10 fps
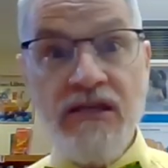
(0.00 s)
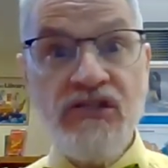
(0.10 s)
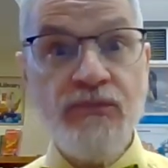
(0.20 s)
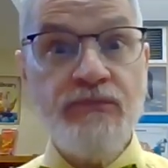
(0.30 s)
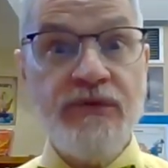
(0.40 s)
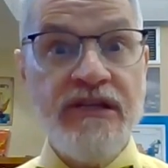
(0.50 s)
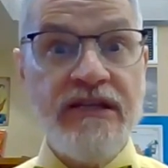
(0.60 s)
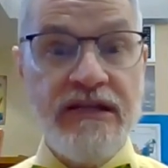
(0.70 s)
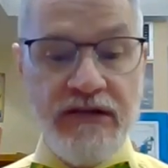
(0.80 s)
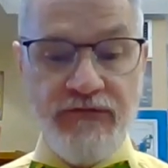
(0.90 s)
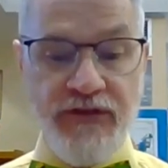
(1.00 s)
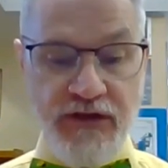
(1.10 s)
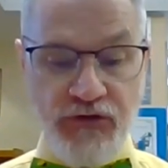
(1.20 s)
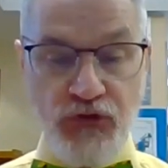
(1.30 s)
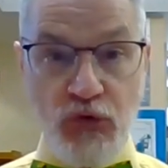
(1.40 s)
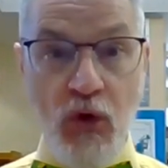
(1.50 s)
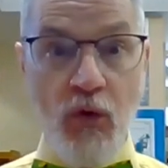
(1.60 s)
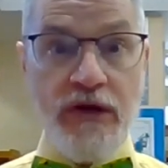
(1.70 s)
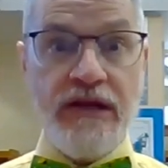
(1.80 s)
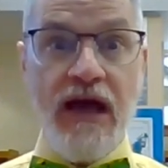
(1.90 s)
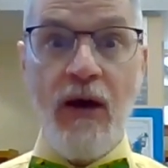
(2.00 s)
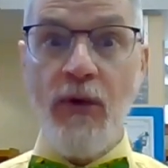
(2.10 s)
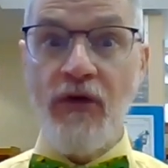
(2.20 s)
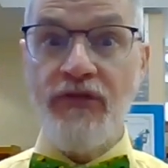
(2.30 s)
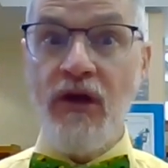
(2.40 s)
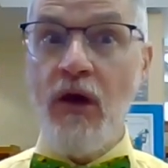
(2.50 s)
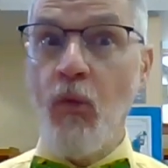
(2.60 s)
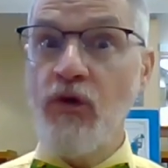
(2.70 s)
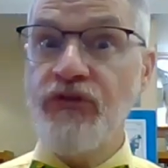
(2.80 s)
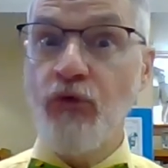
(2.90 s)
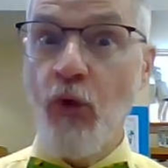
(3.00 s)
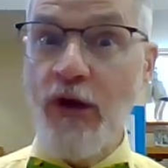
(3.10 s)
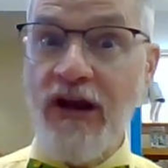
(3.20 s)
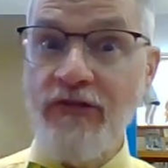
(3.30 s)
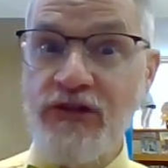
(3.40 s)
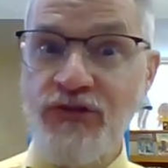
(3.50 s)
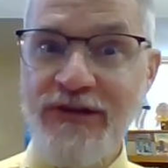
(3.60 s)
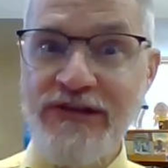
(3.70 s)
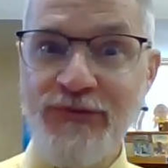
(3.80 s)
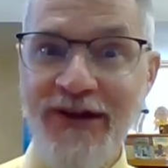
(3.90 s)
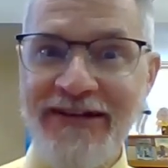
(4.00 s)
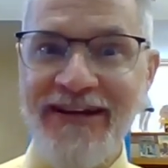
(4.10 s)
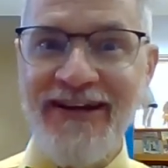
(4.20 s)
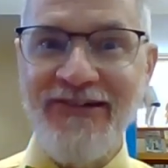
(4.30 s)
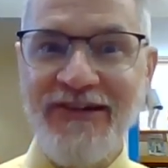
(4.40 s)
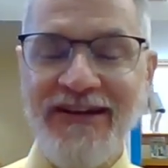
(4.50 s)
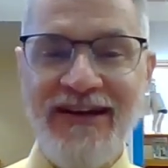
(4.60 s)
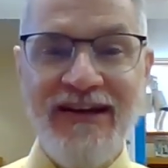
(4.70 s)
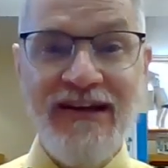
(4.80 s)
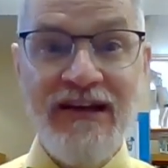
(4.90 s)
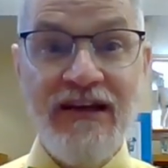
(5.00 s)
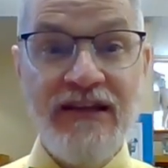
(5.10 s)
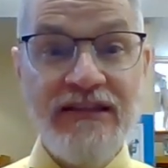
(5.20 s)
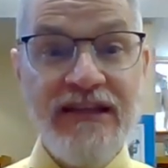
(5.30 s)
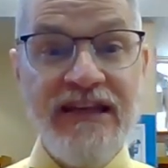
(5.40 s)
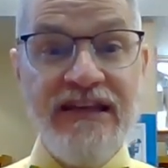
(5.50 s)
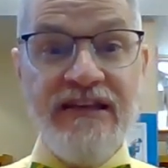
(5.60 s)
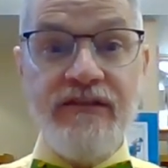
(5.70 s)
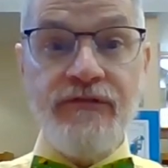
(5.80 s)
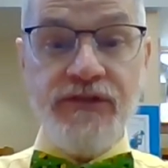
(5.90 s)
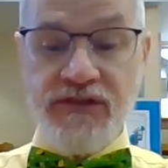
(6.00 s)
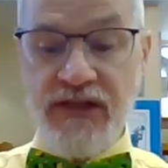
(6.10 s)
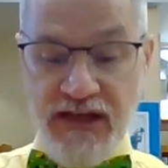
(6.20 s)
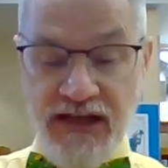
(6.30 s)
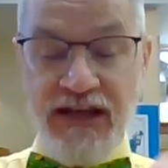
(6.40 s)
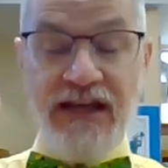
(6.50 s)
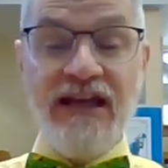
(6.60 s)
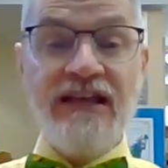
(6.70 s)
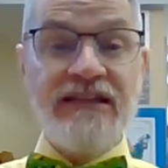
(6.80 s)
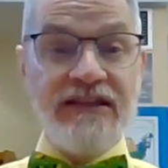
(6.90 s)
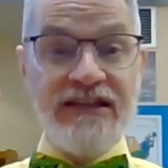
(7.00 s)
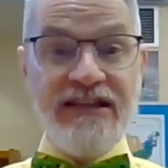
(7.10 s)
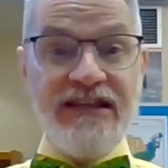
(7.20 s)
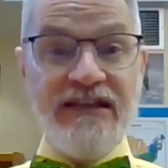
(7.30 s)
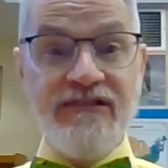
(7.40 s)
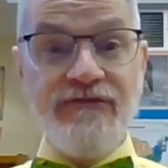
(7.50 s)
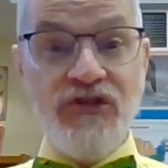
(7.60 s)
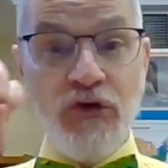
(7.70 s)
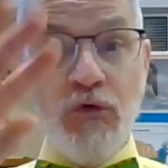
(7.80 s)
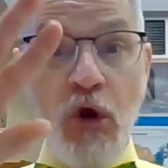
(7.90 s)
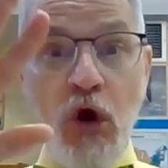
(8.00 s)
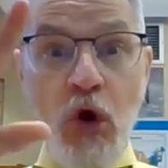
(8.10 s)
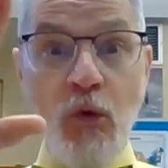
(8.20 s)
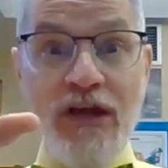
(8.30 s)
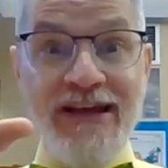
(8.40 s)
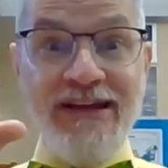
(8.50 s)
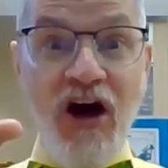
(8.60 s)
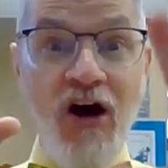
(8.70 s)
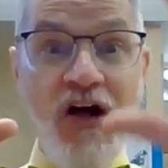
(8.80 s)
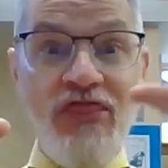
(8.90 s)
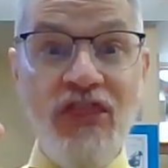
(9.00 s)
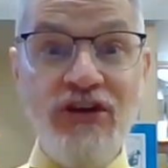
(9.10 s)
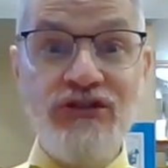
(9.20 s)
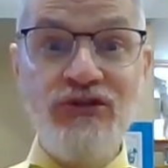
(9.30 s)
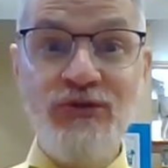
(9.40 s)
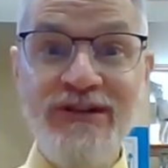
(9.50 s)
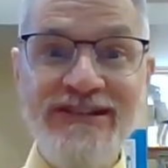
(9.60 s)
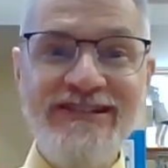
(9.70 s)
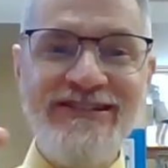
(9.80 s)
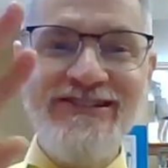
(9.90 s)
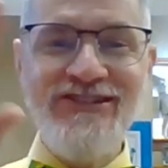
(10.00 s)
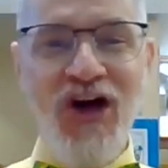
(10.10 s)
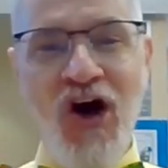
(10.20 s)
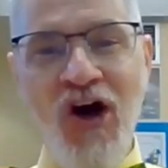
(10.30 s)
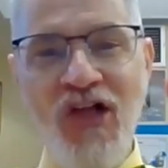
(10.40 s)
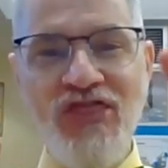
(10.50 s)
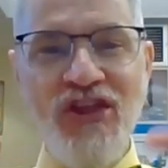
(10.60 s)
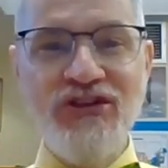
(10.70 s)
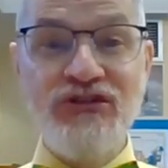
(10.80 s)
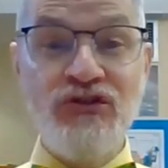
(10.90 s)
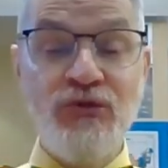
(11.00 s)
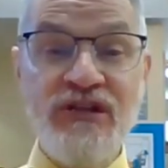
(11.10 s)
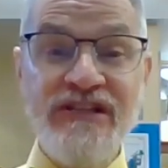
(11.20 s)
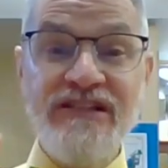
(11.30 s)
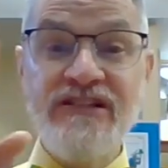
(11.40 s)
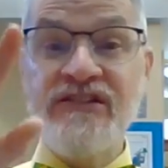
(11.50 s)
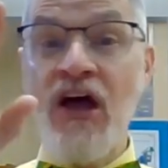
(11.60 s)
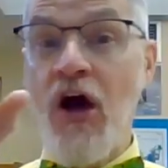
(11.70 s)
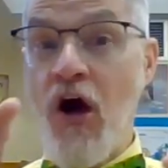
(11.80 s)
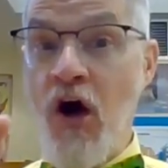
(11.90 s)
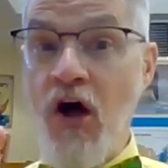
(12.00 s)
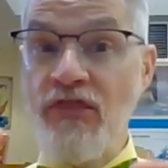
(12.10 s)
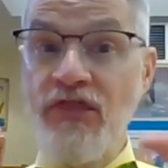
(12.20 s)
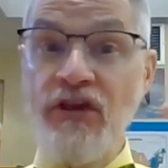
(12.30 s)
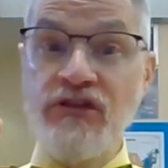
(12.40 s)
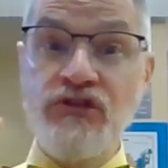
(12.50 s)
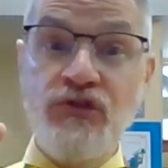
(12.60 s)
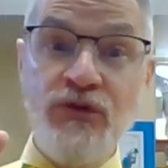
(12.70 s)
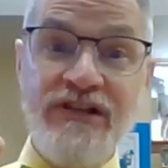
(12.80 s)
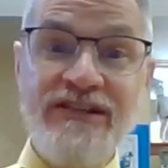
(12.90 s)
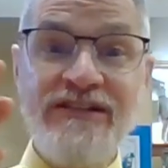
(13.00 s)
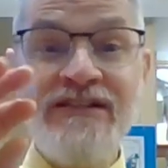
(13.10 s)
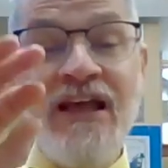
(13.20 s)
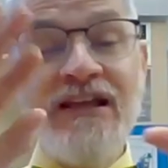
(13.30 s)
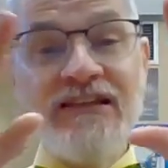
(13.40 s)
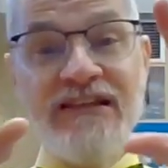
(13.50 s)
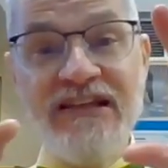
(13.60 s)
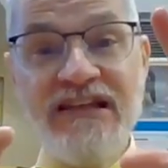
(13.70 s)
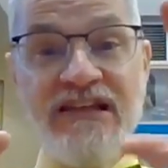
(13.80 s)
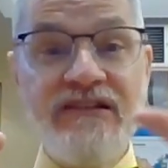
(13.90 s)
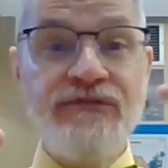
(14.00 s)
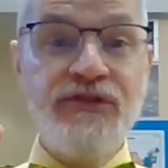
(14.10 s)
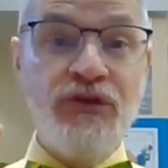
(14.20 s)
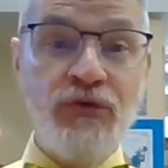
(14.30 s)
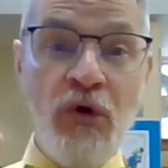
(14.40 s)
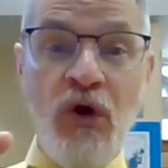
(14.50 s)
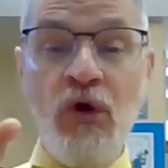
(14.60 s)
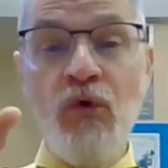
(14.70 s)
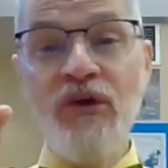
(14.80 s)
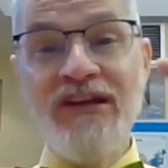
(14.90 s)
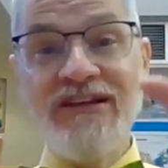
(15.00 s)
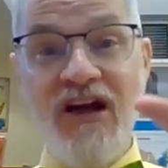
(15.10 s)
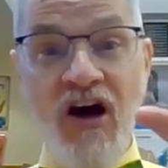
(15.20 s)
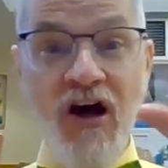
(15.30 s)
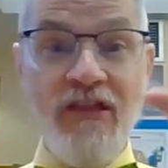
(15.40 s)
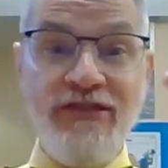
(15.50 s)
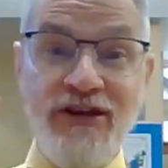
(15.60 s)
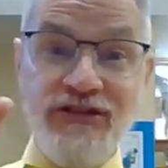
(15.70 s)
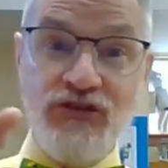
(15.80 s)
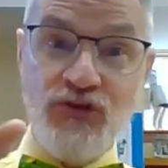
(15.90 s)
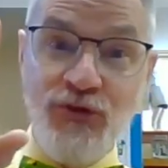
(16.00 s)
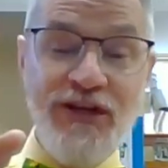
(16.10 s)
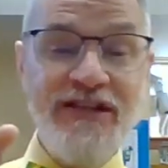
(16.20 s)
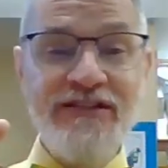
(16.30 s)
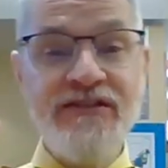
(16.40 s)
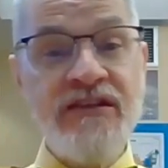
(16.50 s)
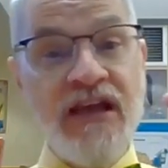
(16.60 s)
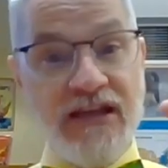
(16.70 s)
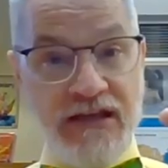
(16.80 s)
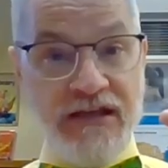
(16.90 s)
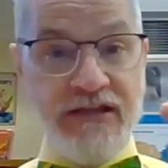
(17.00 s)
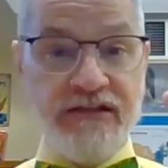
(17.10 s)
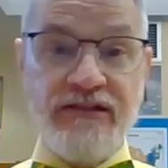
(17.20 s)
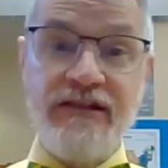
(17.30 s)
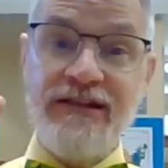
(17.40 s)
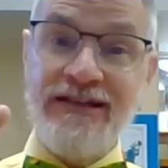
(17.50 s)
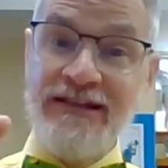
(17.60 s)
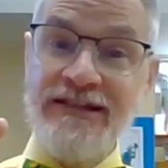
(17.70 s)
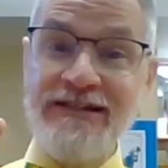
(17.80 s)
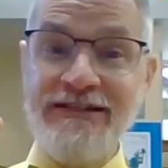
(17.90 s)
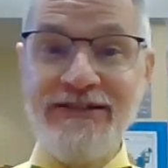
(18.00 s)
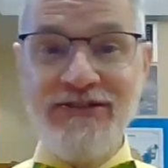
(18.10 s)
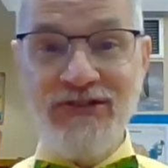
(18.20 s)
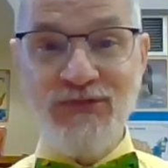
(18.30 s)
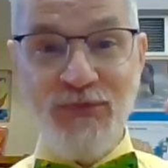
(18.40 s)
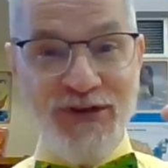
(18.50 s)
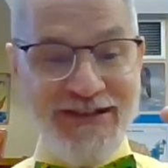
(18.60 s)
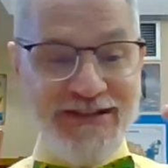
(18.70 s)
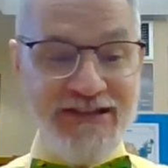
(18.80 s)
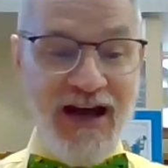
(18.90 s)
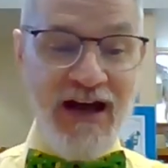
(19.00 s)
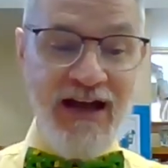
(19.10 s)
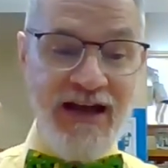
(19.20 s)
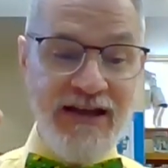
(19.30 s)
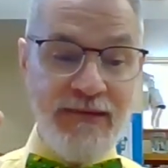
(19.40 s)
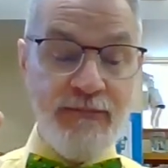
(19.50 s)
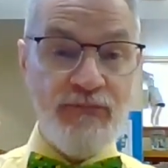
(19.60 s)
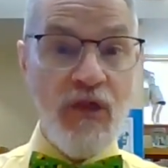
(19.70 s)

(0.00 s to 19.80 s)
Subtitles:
Speaking of things growing, how about what's growing on the trees right now? Leaves. Leaves are growing on the trees, on the trees, on the trees. Leaves are growing on the trees. It is springtime.